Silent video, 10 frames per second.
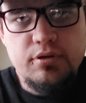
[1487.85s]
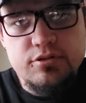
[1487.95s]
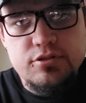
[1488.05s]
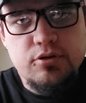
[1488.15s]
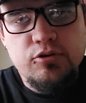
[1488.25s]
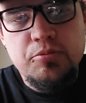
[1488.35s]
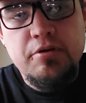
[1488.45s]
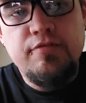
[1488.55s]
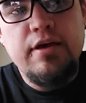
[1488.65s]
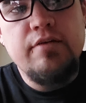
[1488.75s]
so do
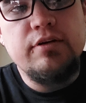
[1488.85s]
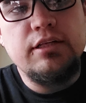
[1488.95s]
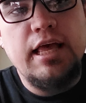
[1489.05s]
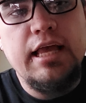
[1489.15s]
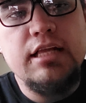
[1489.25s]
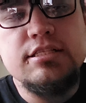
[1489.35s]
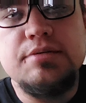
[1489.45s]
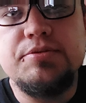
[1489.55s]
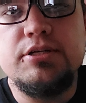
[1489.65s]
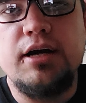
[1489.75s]
me a favor, like and
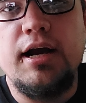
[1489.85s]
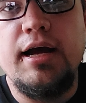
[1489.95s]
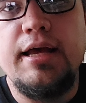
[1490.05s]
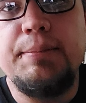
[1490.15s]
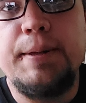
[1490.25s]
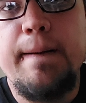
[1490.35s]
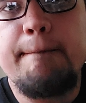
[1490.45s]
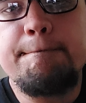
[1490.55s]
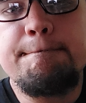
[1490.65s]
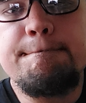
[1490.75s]
subscribe.
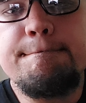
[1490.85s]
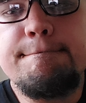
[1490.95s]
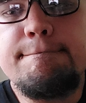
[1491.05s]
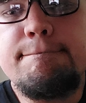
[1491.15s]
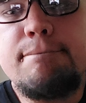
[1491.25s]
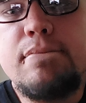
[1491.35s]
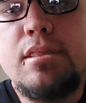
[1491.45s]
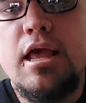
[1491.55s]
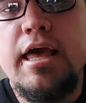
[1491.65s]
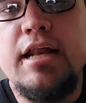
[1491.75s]

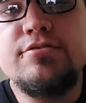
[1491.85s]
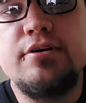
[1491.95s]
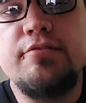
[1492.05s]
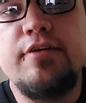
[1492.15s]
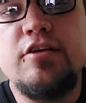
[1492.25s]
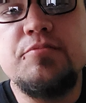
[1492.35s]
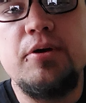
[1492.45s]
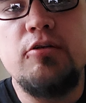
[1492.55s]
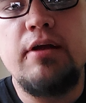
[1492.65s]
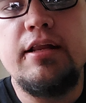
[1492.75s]
Add us on
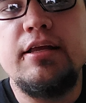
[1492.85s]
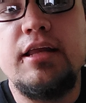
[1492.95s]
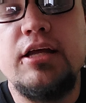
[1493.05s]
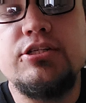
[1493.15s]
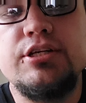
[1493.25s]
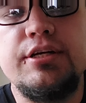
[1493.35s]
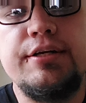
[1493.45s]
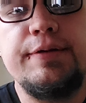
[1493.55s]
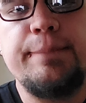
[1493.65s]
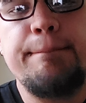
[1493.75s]
Facebook, Red
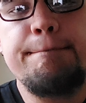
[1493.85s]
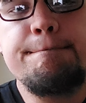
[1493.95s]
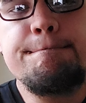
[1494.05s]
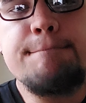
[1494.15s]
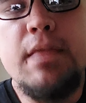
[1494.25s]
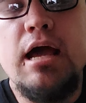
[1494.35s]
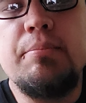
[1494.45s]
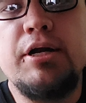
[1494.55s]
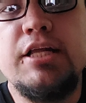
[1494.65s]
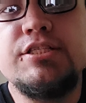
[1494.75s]
Connection.
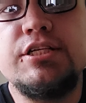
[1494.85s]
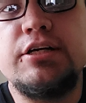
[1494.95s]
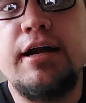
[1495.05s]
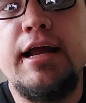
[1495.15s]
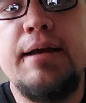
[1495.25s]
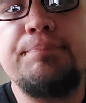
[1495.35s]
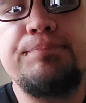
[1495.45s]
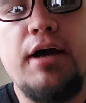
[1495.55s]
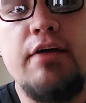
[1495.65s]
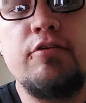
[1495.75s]
I'm on Instagram,
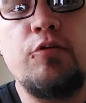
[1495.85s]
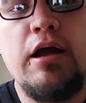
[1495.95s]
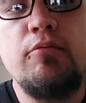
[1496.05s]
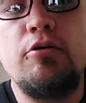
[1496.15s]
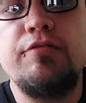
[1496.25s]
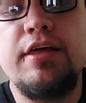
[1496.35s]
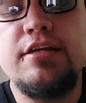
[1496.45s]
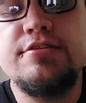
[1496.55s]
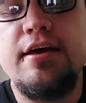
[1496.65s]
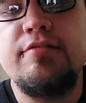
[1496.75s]
Ivan White Wolf
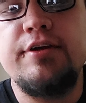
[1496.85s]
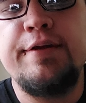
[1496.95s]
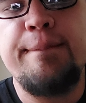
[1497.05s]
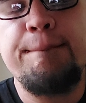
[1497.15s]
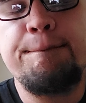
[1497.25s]
87.